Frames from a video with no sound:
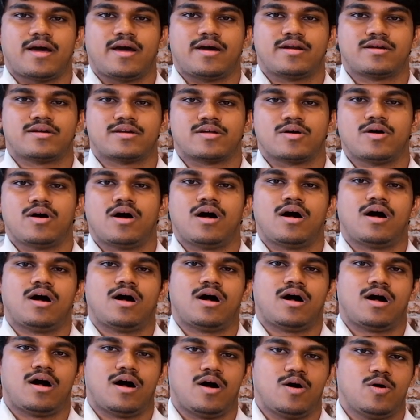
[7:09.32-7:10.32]
at
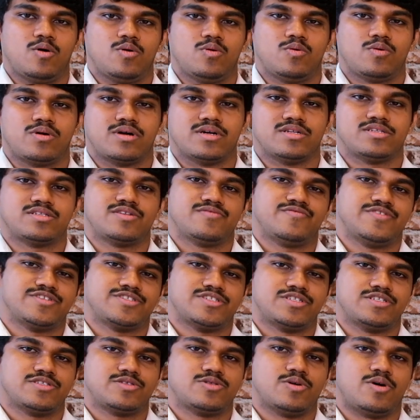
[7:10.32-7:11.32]
how
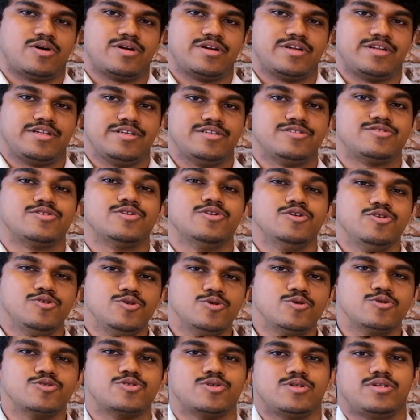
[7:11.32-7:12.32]
conservation authorities
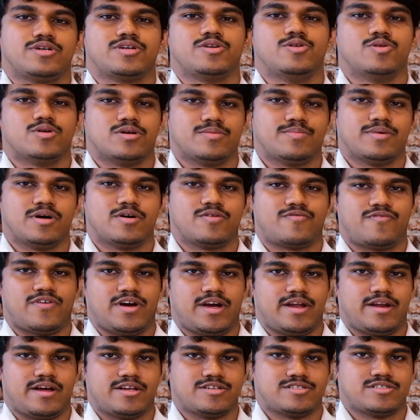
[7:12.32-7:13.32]
usually go about
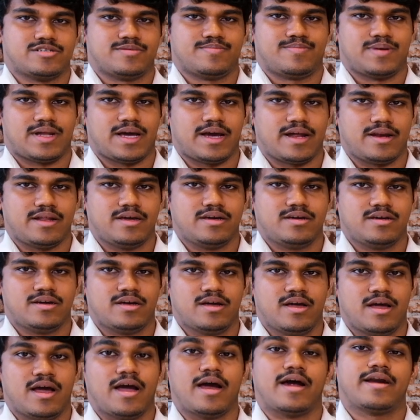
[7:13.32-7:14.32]
financial planning
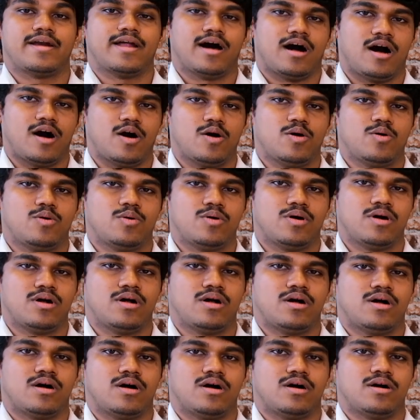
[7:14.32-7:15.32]
and how
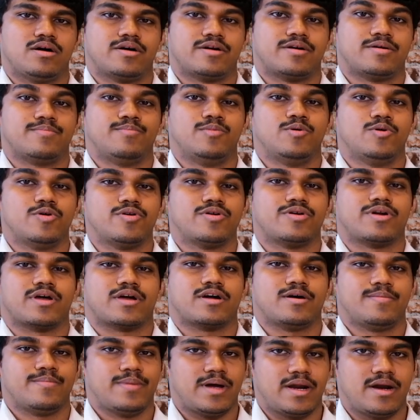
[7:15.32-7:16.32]
a more
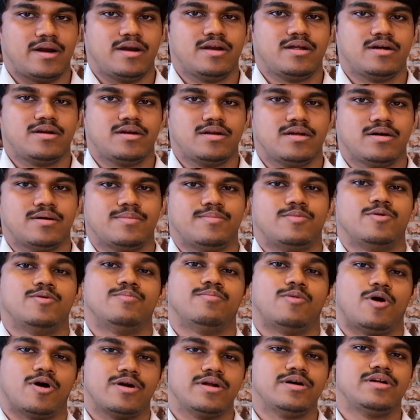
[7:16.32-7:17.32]
recommended, more
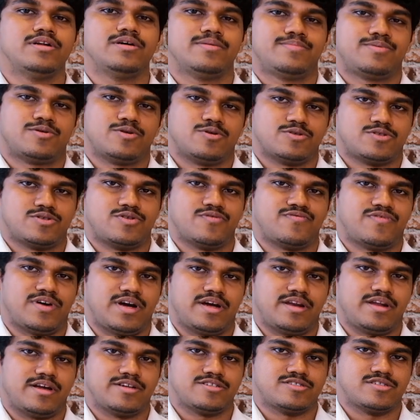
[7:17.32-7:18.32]
modern approach to
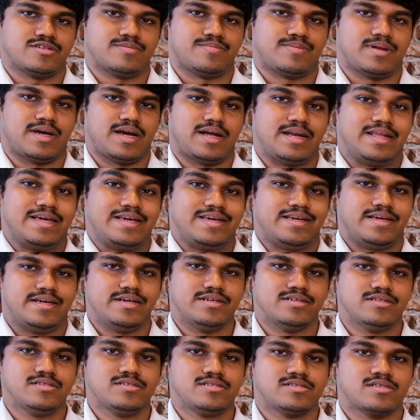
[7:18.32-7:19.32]
financial planning
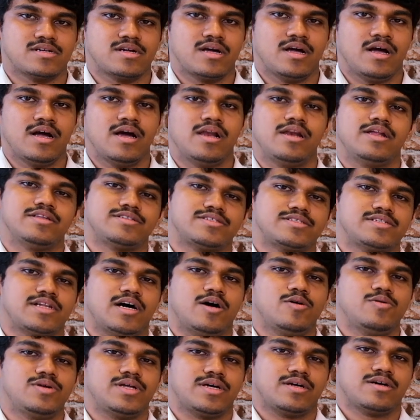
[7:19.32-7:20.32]
is, let's
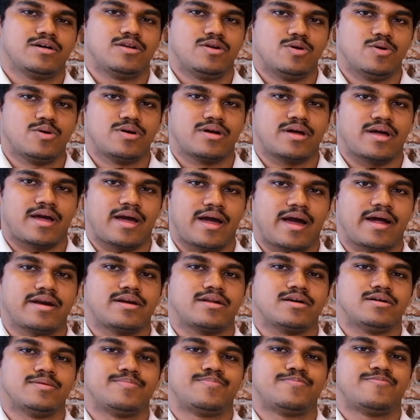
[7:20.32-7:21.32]
now take a look at
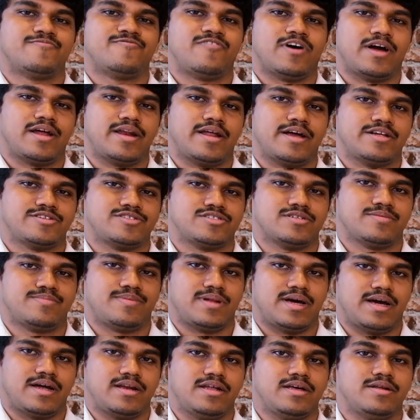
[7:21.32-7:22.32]
a financial
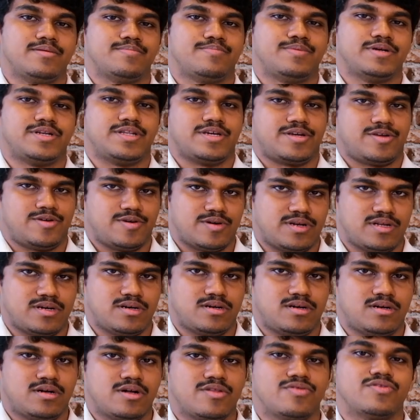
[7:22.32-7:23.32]
plan in particular,
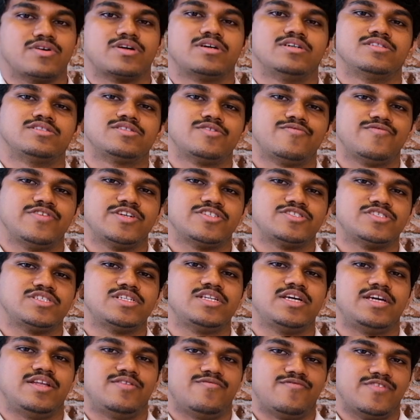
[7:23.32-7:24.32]
the Conservation
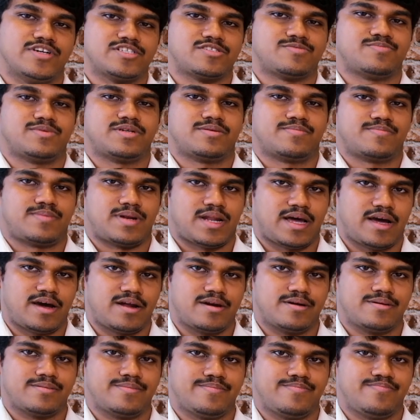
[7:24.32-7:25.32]
Investment Plan.
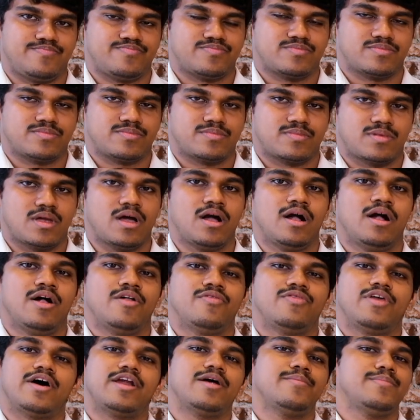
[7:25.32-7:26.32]

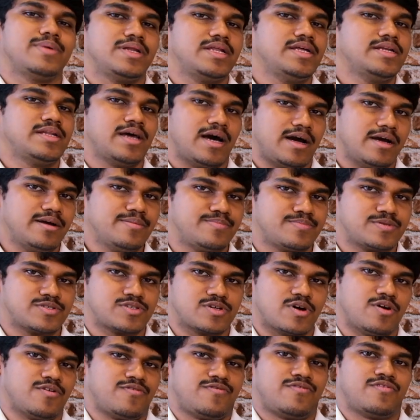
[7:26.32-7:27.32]
There are many types
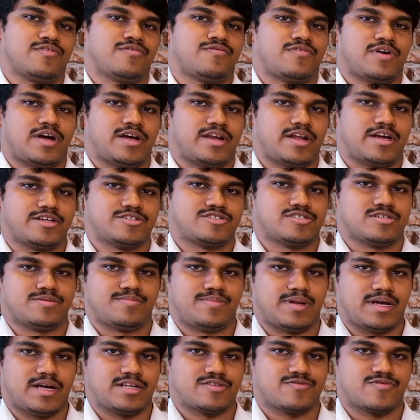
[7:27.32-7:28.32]
of financial
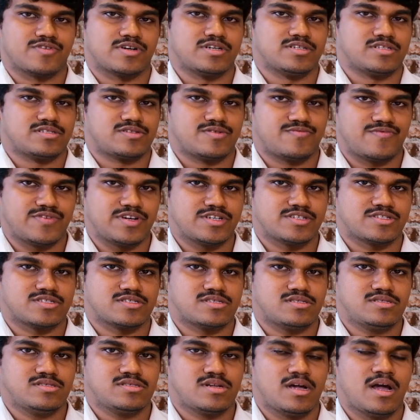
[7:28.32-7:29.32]
plans for
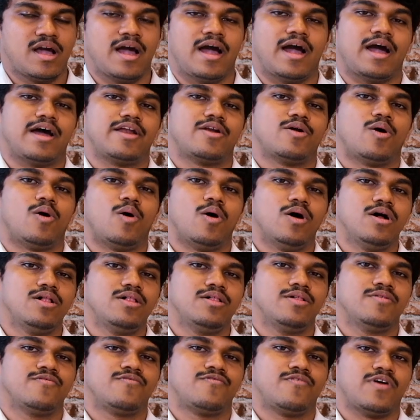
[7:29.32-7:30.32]
conservation, and
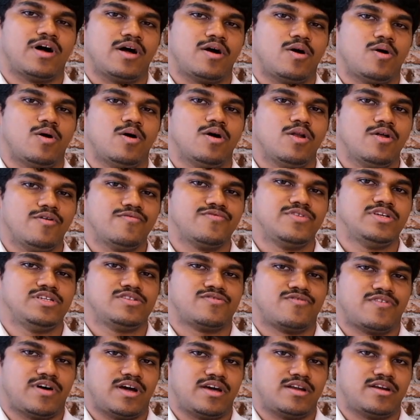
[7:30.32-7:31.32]
all of these
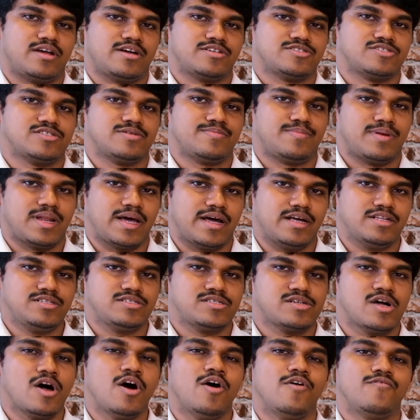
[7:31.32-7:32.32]
financial plans
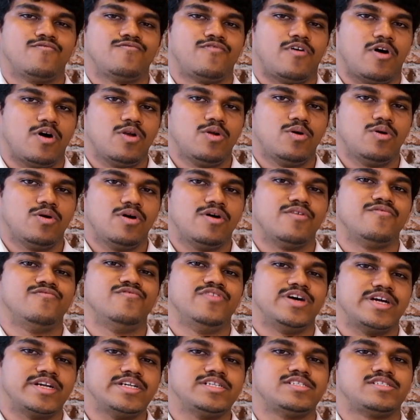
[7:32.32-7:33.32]
follow a
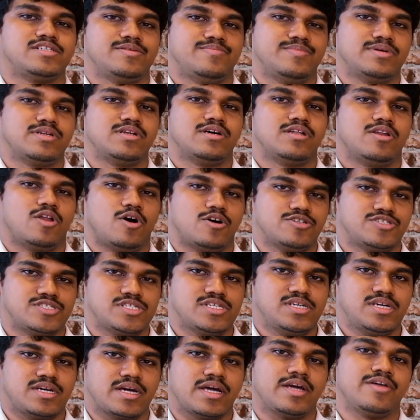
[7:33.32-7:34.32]
very similar
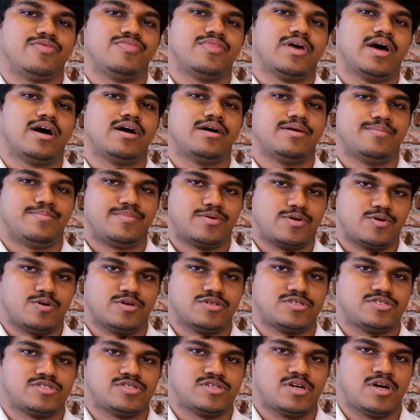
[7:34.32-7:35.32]
logic in their
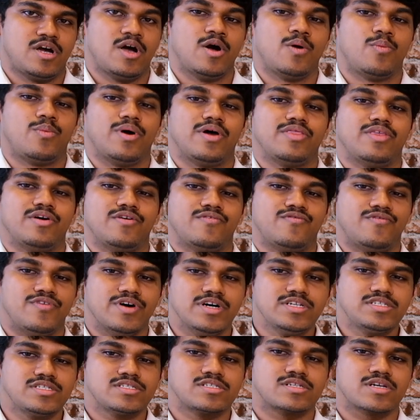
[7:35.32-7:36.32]
approach, where they
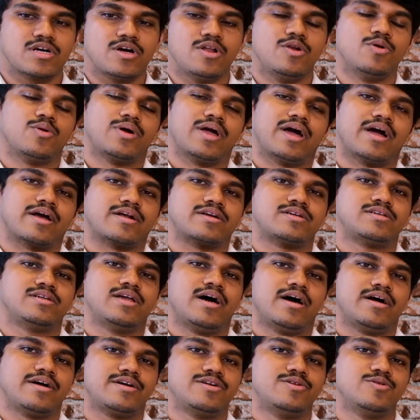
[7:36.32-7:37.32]
first look at
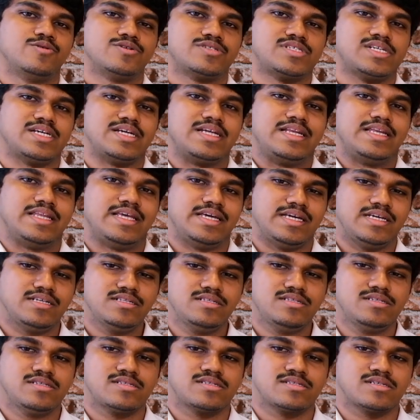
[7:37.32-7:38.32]
diagnosing
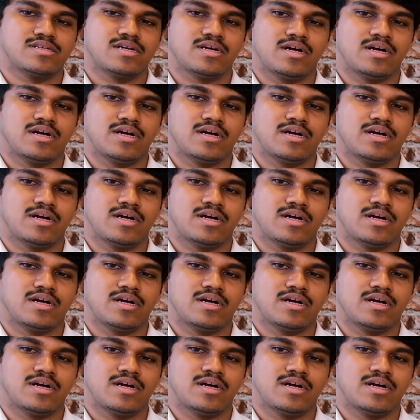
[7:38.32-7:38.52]
needs,